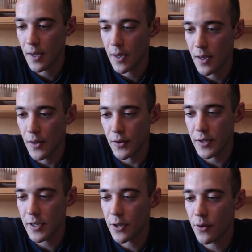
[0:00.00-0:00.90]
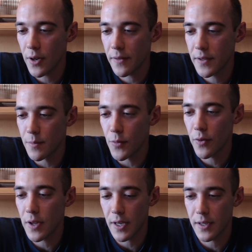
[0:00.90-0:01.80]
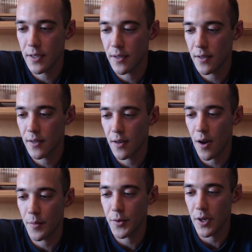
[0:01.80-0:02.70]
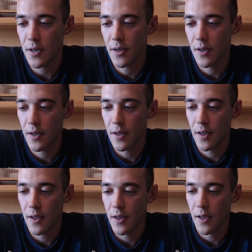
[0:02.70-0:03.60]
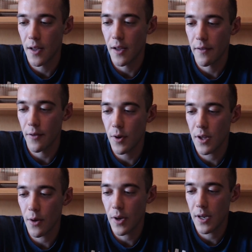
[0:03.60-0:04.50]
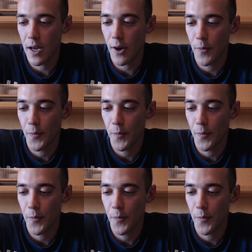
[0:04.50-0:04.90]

There's this degree of smoothness option. If you bring that way down